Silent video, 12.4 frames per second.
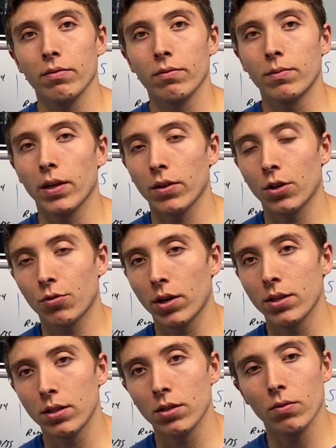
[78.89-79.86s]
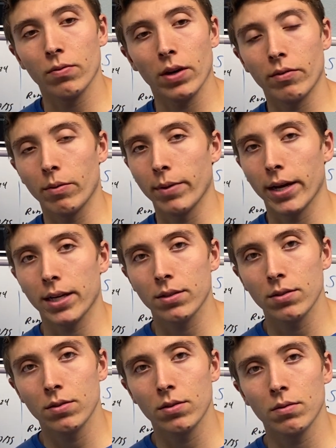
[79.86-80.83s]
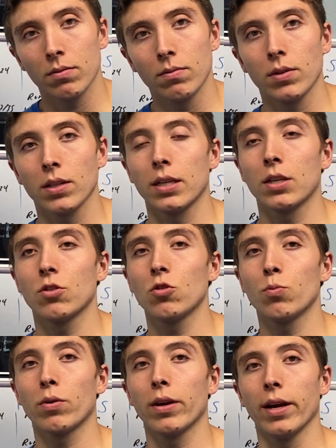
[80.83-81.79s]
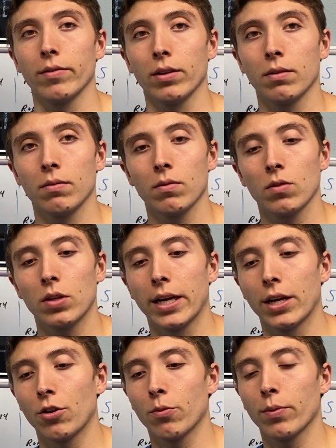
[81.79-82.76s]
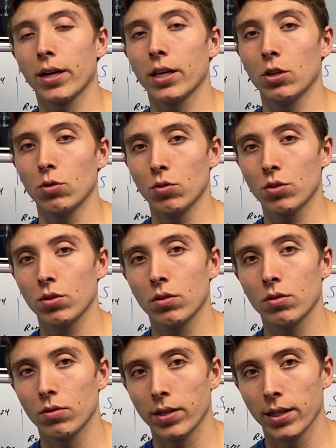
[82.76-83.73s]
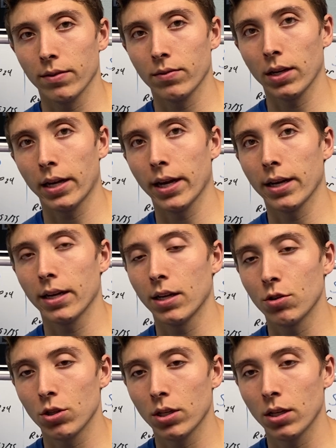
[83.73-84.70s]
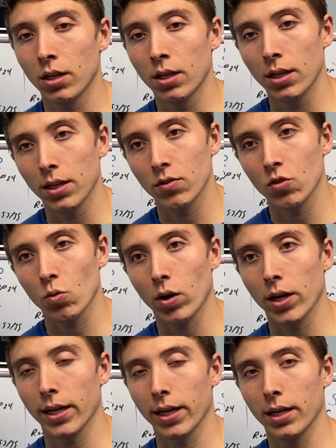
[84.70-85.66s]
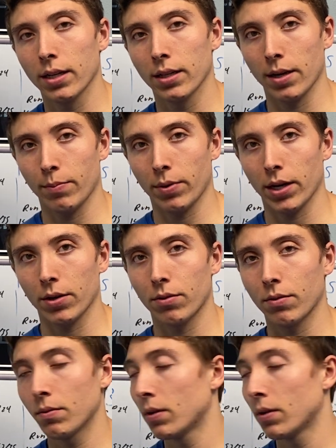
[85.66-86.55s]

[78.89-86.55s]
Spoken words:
Nothing crazy, no 5 rep maxes, nothing super heavy. Getting your body used to deadlifting again, hinging and squatting in that pattern.